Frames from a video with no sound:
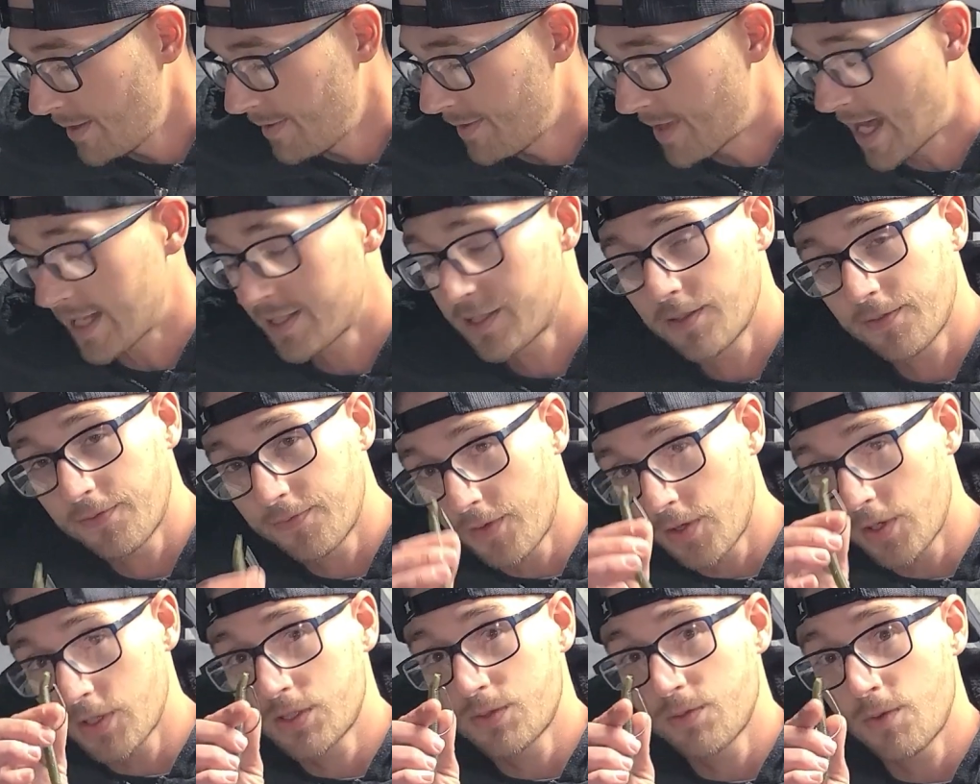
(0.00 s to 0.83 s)
that's the
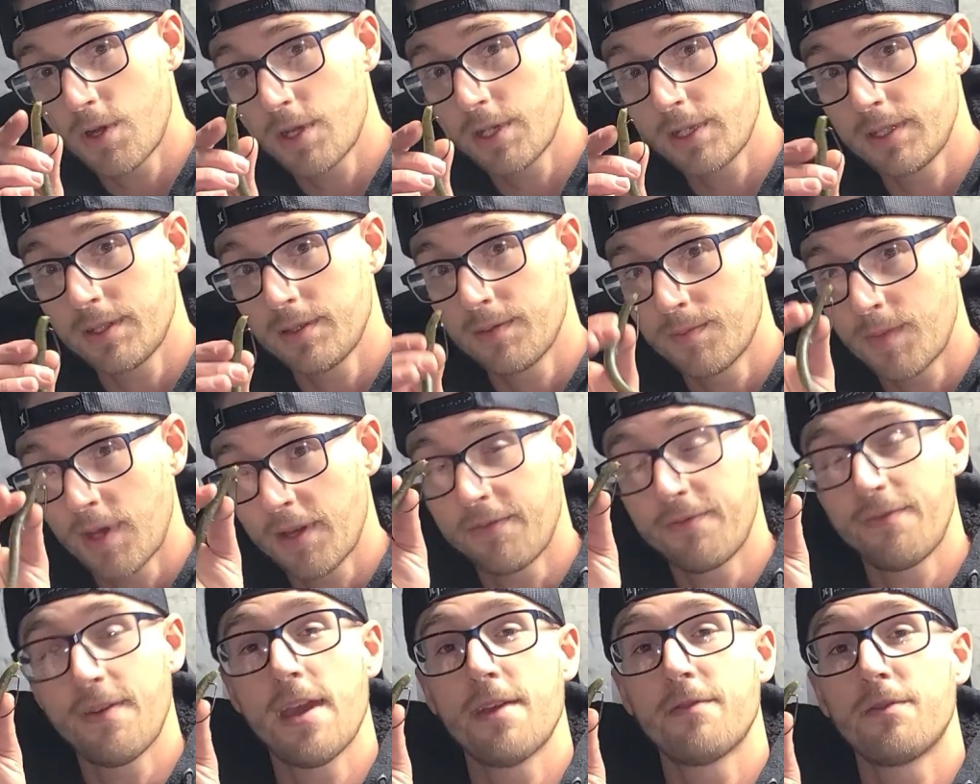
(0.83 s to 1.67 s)
first one, my
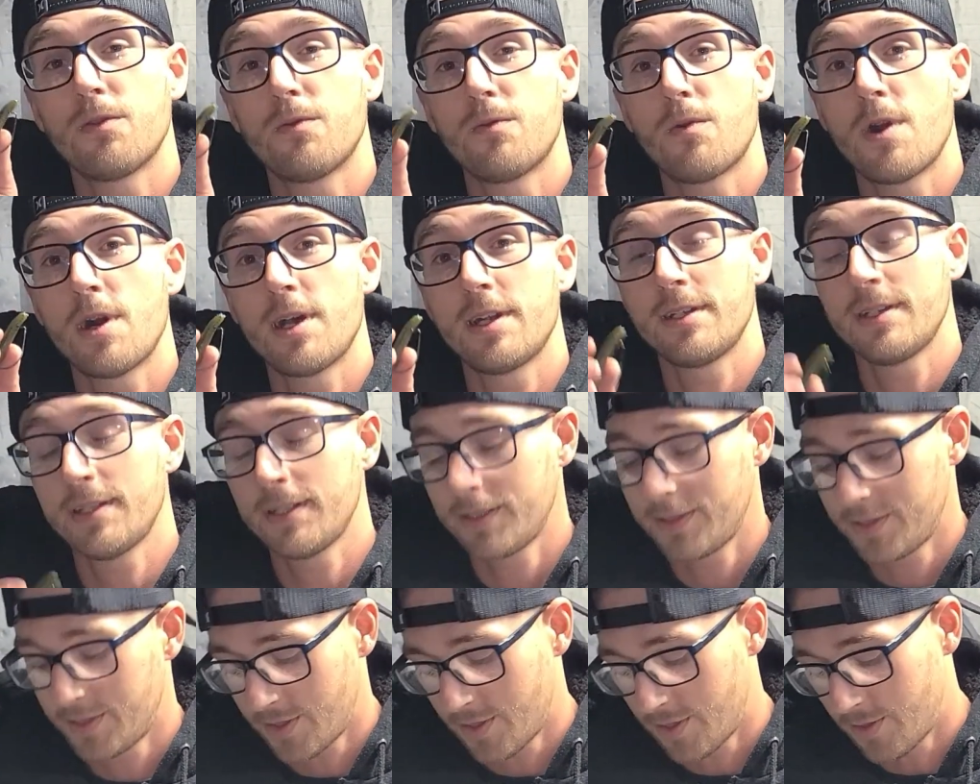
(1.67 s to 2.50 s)
favorite one.
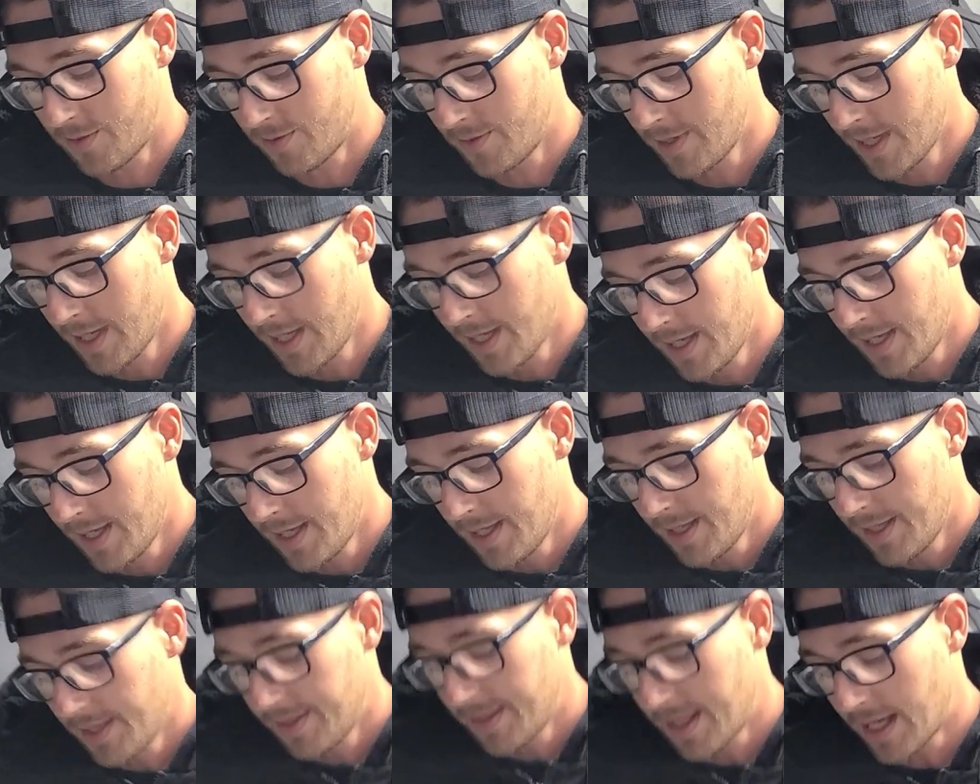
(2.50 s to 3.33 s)
So
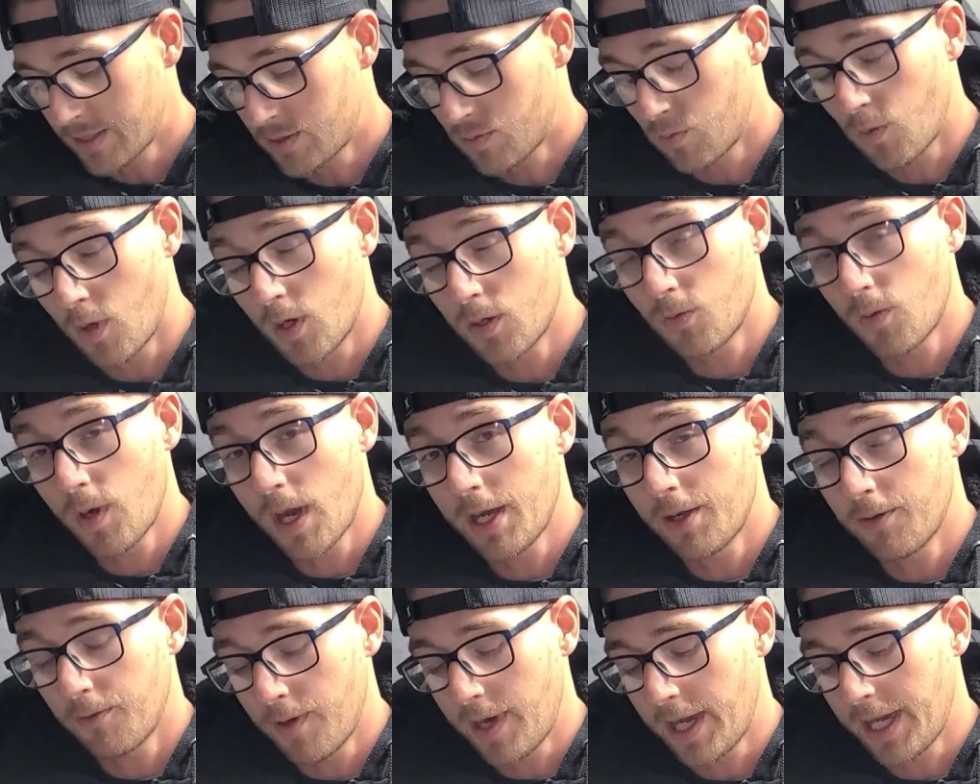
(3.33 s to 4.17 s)
that's one
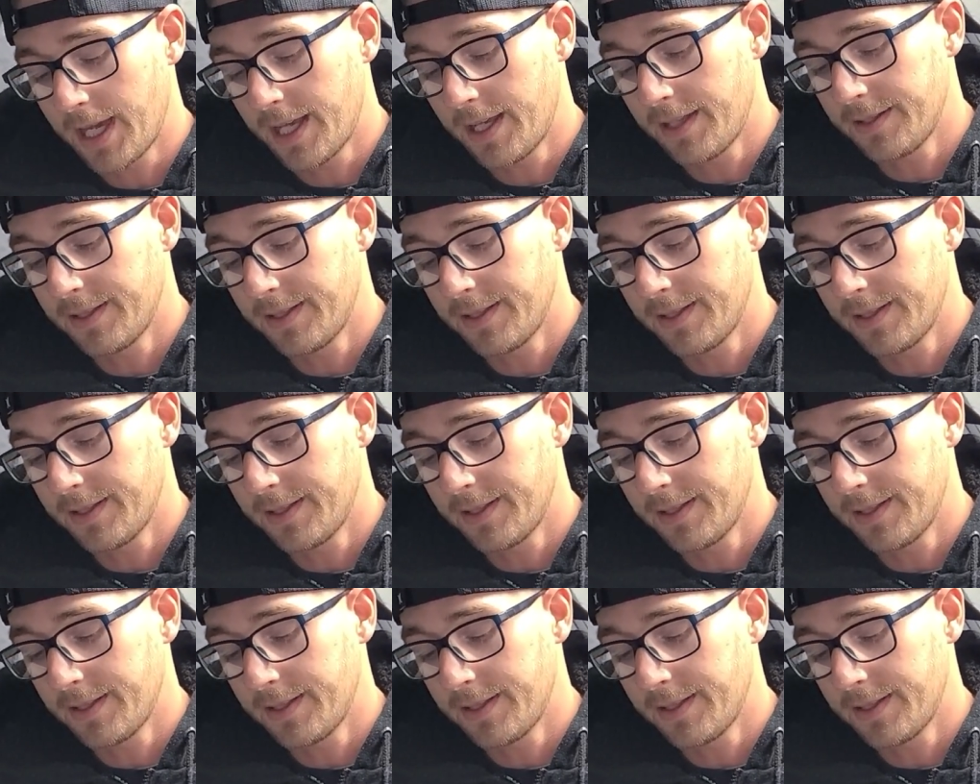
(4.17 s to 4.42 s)
way to rig it.